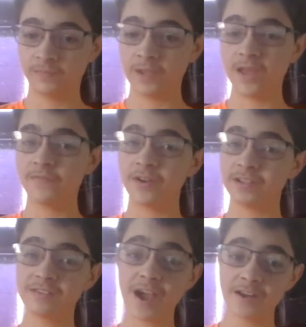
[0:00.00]
if they
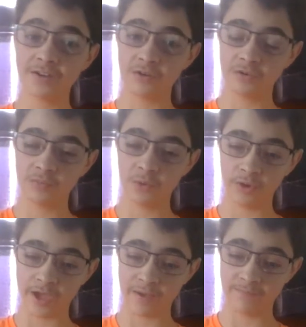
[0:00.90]
decide to go to a bowl
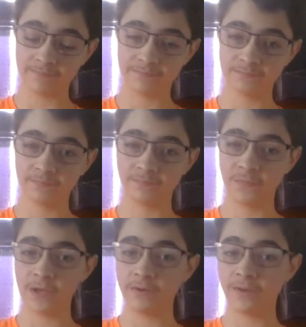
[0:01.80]
game,
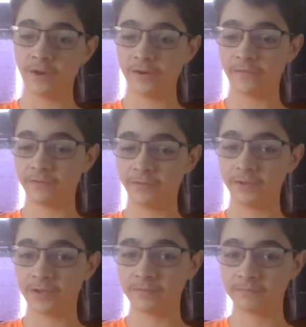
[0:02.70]
then that'll definitely